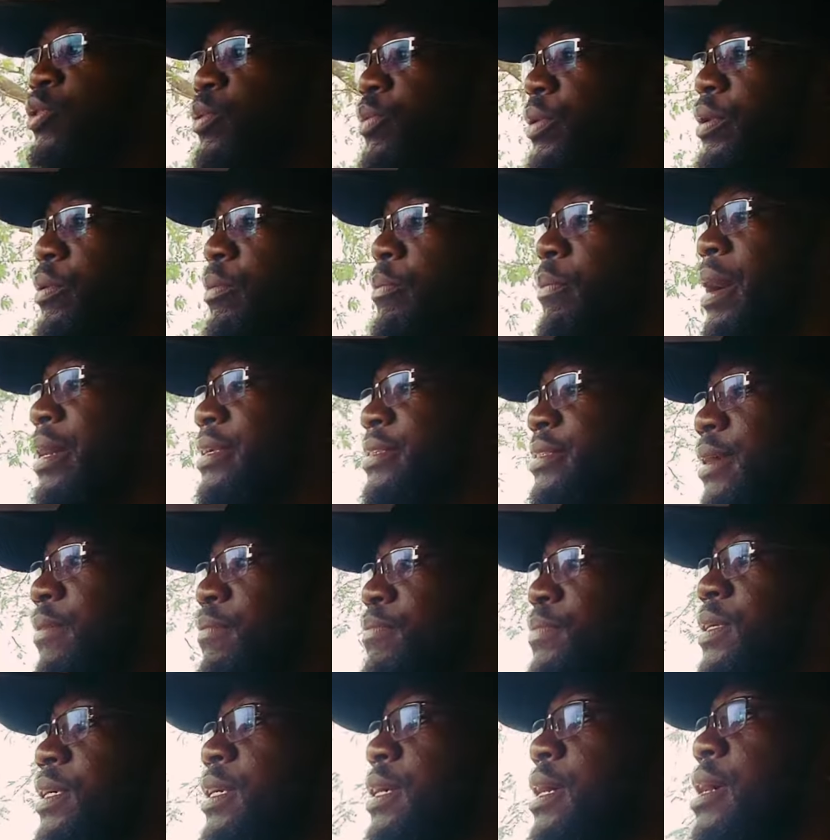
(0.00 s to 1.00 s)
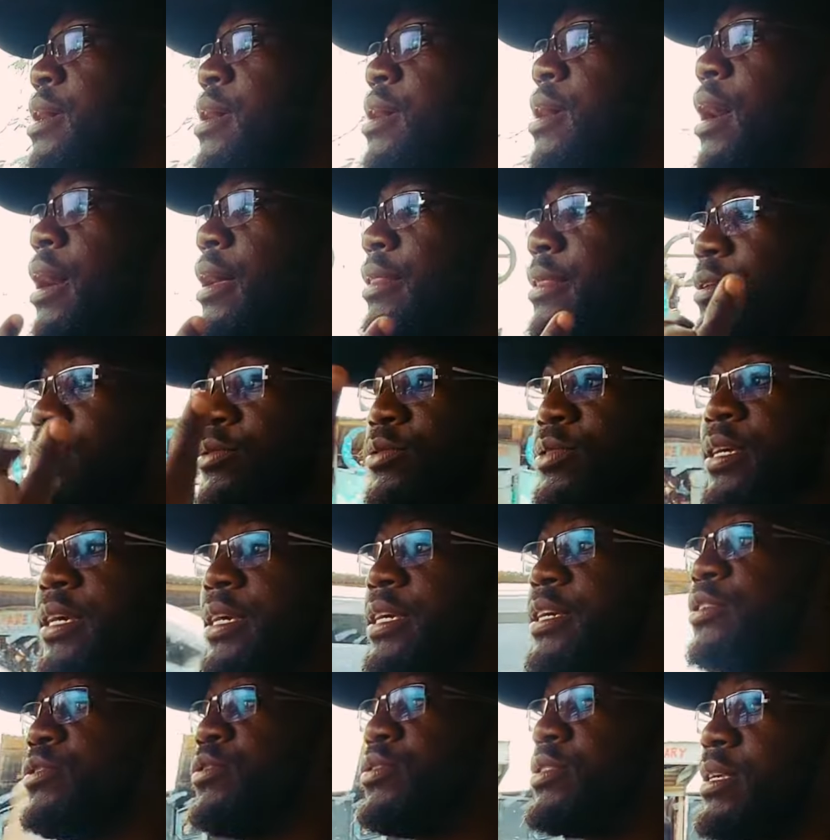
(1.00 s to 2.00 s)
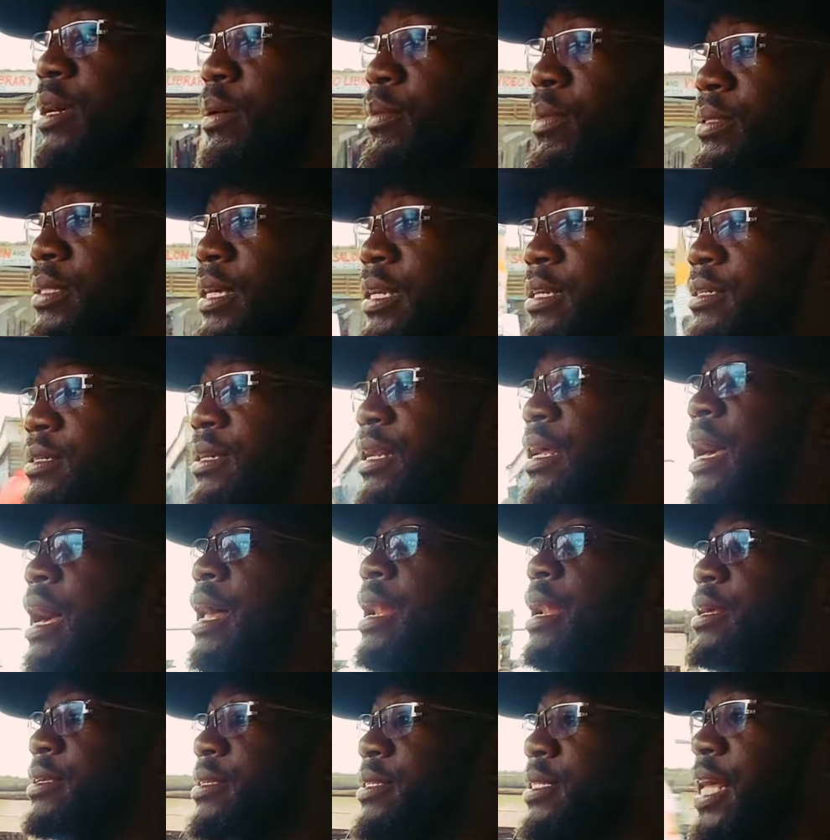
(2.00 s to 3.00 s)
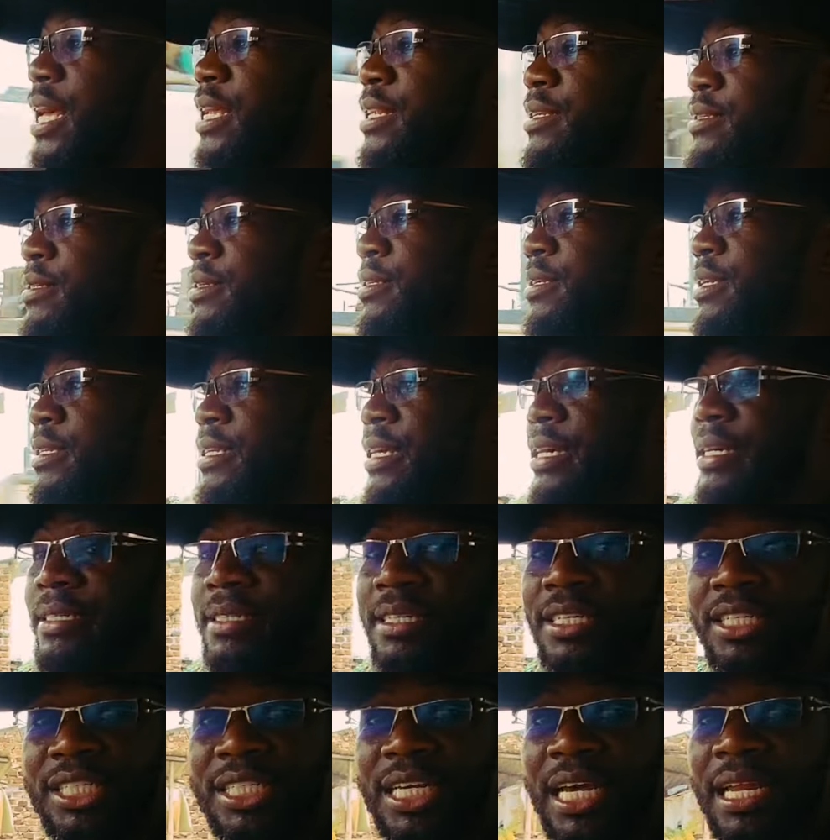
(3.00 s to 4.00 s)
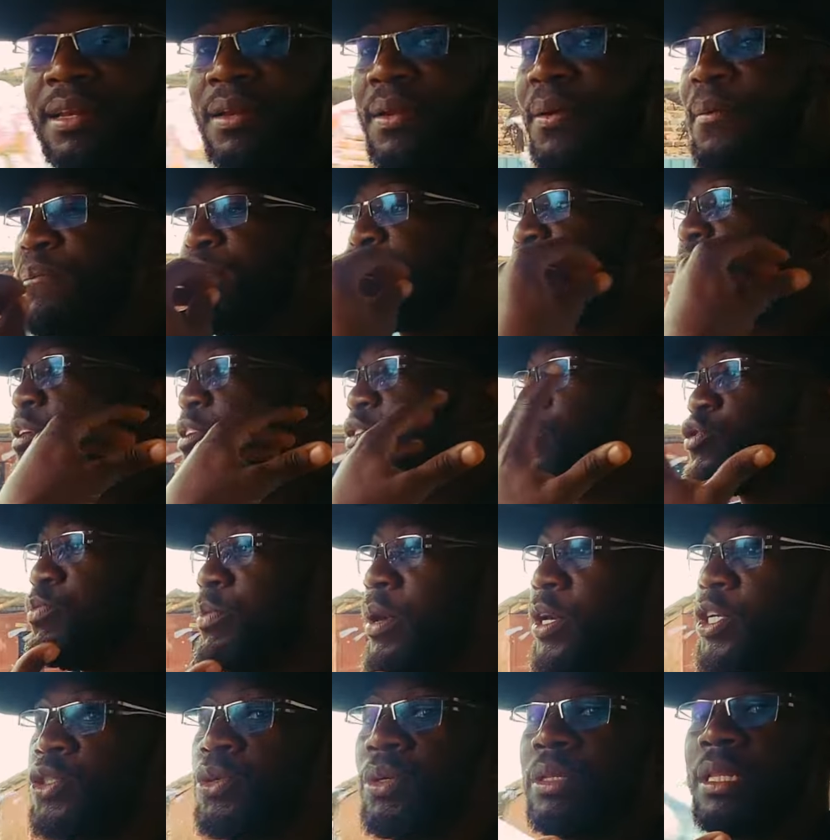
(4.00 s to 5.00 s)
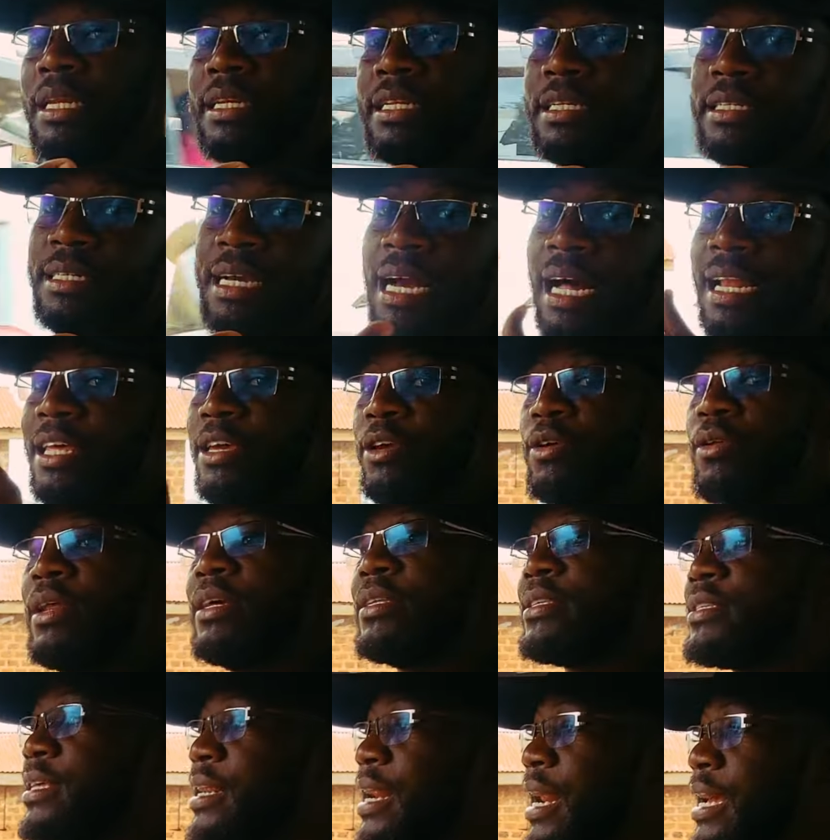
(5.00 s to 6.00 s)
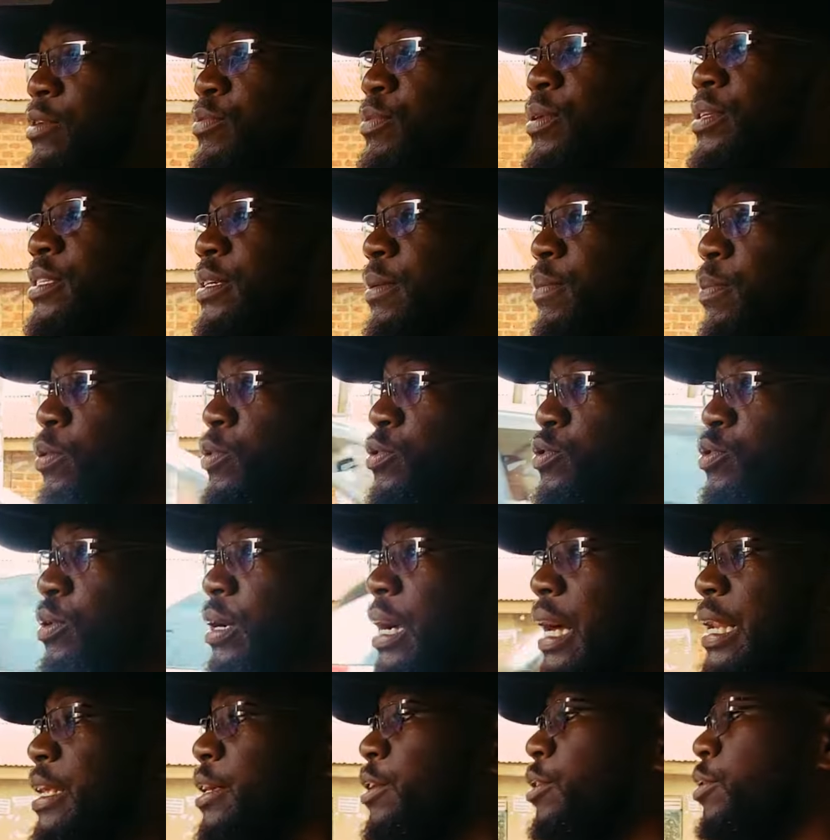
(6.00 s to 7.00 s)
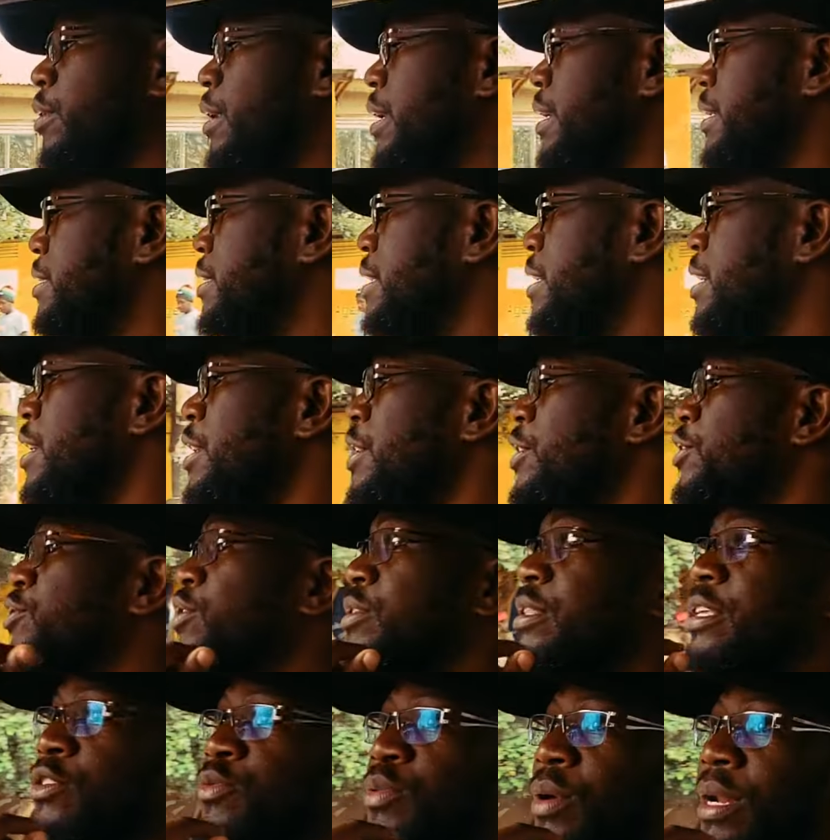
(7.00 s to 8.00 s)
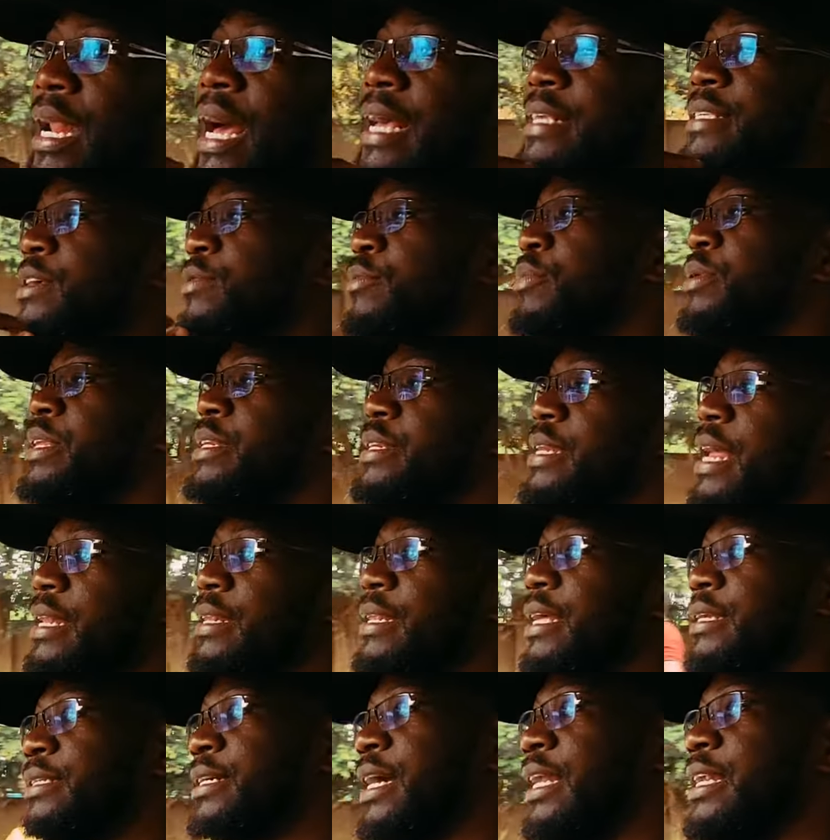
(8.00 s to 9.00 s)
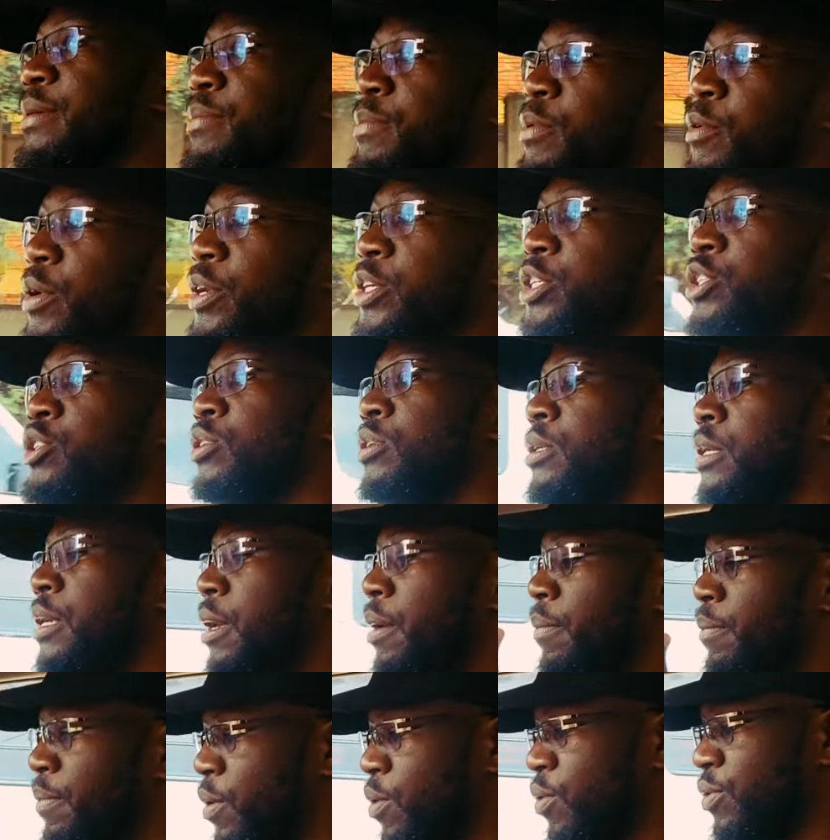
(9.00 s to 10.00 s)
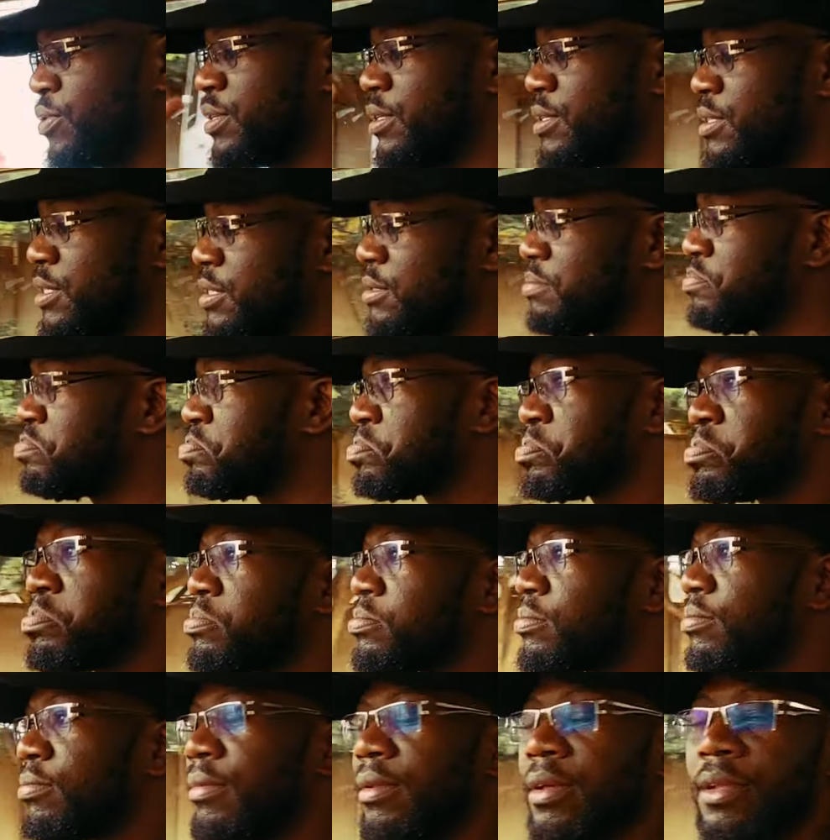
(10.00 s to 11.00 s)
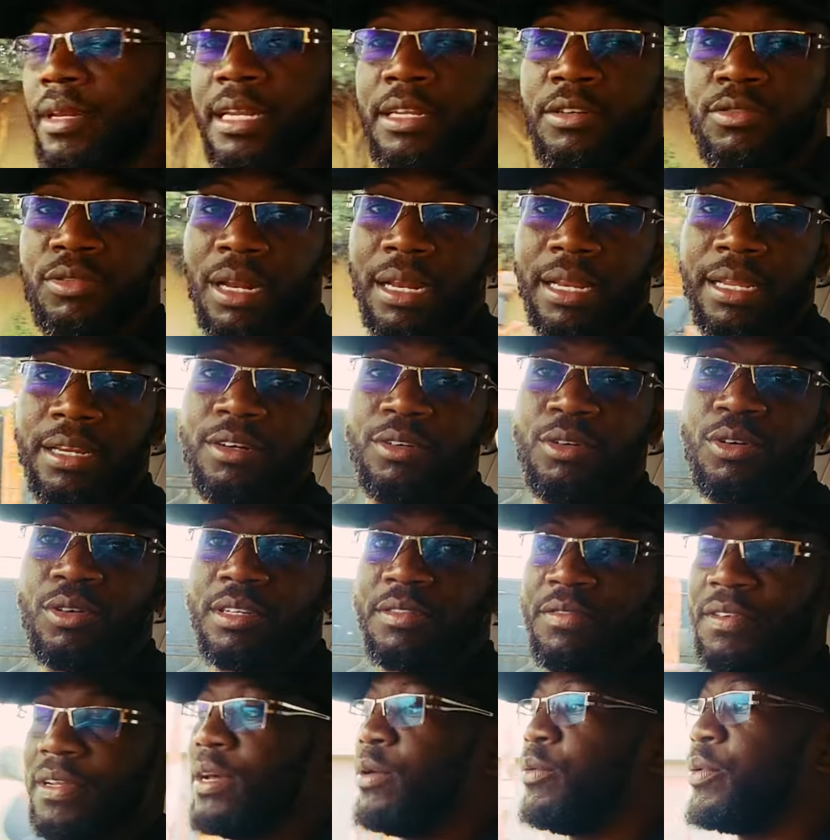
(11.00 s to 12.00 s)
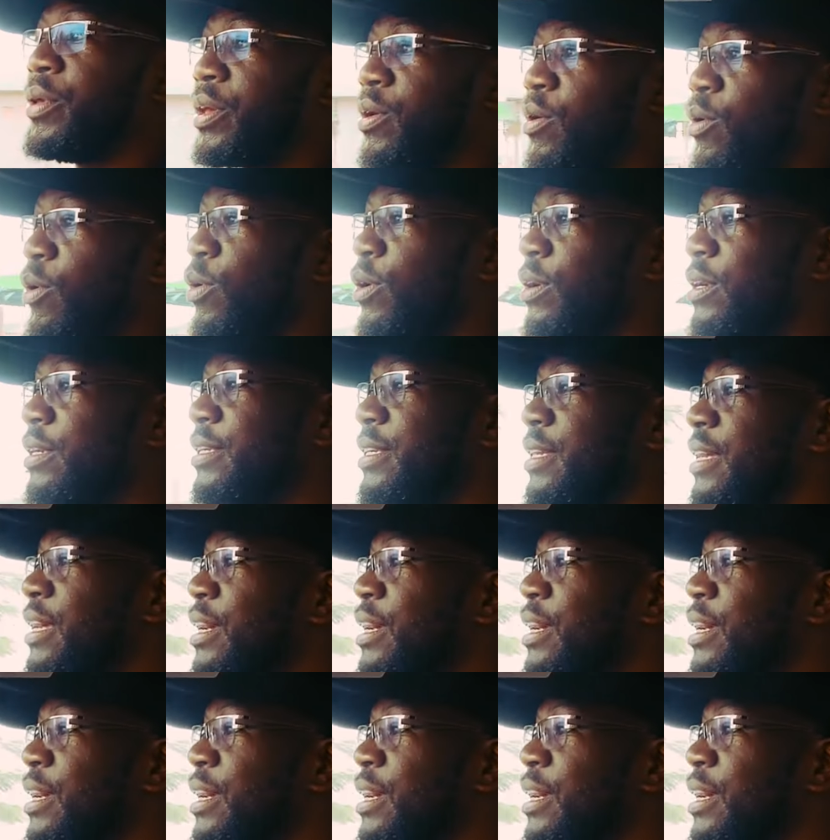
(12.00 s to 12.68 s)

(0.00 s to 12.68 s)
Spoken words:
You know, when you buy something and then you take it to someone that understands it, a technician, to make sure that it calculates the right way it's supposed to calculate. So this one hasn't really done that calibration because it's literally not even a week old.